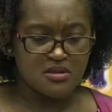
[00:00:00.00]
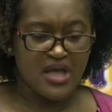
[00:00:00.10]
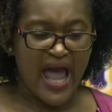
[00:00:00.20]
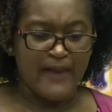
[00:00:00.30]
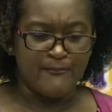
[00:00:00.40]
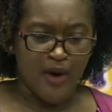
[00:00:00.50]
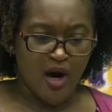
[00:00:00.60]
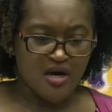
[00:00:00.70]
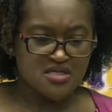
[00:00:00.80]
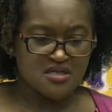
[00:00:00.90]
I
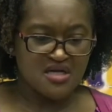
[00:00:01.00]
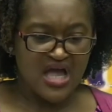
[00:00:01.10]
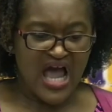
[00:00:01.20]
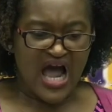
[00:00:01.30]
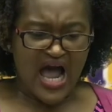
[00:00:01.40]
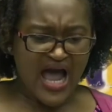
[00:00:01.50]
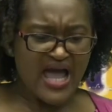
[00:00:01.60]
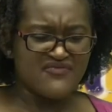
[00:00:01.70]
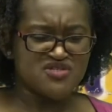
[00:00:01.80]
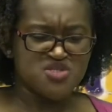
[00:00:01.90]
barked. I
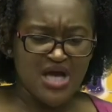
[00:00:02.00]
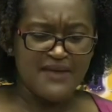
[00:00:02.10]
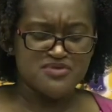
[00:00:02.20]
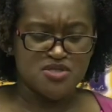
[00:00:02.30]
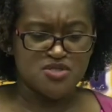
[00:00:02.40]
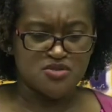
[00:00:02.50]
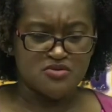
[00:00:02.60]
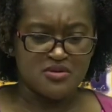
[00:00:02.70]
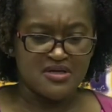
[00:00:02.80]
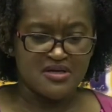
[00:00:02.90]
have a job to do.
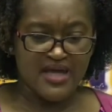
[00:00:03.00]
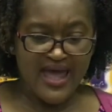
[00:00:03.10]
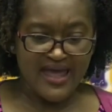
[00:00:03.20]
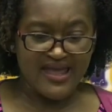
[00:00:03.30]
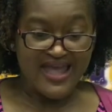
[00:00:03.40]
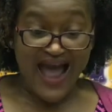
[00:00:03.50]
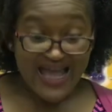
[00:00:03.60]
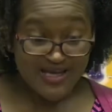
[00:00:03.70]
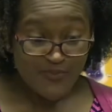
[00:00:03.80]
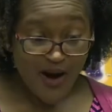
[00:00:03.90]
Hey, I
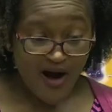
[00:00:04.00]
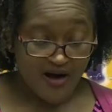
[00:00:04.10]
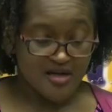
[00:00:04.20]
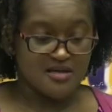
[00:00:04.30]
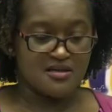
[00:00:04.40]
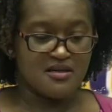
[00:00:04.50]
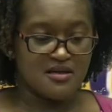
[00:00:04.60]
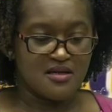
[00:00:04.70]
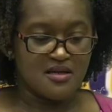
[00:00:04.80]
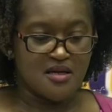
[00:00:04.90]
can bark.
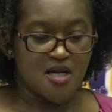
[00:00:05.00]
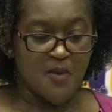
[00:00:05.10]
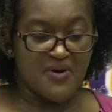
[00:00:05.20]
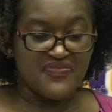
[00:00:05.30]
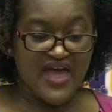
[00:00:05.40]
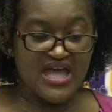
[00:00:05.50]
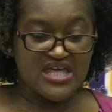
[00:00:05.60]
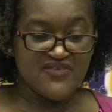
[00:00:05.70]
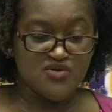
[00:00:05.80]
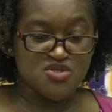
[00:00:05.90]
But that
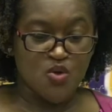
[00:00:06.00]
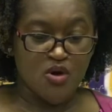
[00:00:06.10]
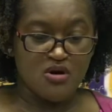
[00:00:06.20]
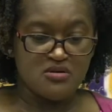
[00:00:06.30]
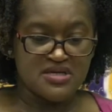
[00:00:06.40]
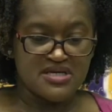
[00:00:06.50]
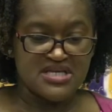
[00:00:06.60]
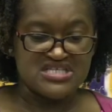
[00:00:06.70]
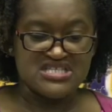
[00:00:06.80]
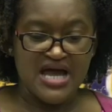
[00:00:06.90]
evil squirrel
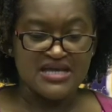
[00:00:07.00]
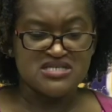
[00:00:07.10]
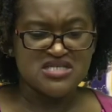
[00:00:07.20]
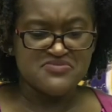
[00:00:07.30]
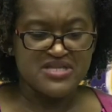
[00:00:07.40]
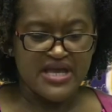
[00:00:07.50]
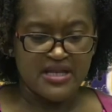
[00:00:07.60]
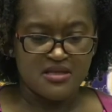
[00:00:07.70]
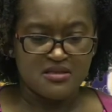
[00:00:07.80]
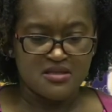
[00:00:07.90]
is not intimidated.
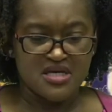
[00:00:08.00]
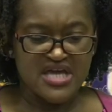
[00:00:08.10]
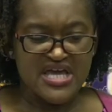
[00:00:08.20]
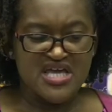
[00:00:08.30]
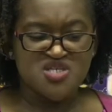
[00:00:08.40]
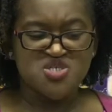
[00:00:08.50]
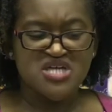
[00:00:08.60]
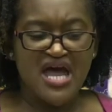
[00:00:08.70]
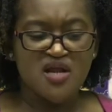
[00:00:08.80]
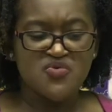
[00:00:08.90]
His
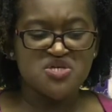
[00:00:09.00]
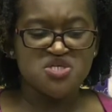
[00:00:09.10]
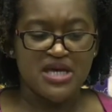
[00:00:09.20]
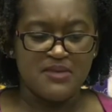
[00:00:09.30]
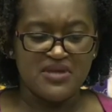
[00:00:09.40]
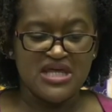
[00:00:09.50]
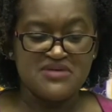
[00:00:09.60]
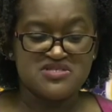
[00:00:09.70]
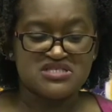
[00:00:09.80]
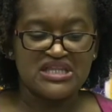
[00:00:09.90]
shadowy shape keeps
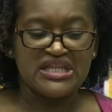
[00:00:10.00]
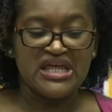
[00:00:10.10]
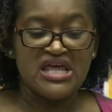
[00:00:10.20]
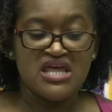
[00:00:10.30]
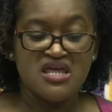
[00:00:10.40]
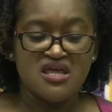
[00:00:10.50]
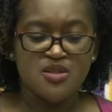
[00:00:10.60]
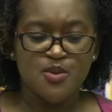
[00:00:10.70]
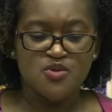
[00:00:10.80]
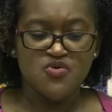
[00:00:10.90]
slinking
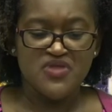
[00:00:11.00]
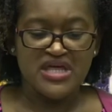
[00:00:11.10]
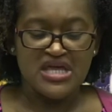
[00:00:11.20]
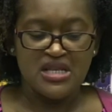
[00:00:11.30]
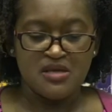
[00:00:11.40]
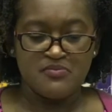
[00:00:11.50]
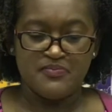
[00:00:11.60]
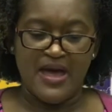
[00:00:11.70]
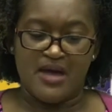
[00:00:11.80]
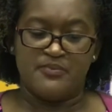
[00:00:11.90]
through the eating
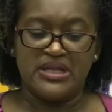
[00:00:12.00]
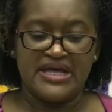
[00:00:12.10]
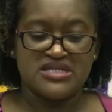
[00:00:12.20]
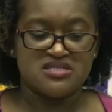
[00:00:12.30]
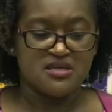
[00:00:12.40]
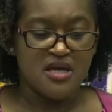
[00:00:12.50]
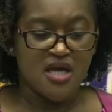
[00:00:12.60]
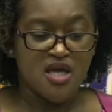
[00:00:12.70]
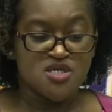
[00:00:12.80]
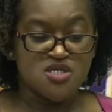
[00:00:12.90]
place,
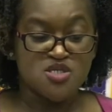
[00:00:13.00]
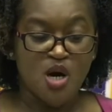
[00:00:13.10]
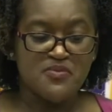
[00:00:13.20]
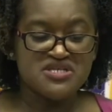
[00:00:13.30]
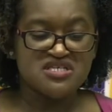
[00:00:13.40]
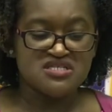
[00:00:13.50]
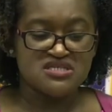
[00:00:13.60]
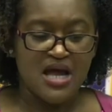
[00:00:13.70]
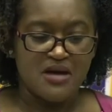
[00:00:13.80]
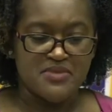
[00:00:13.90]
determined to
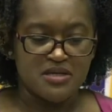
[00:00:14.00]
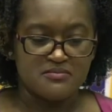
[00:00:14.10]
stop me.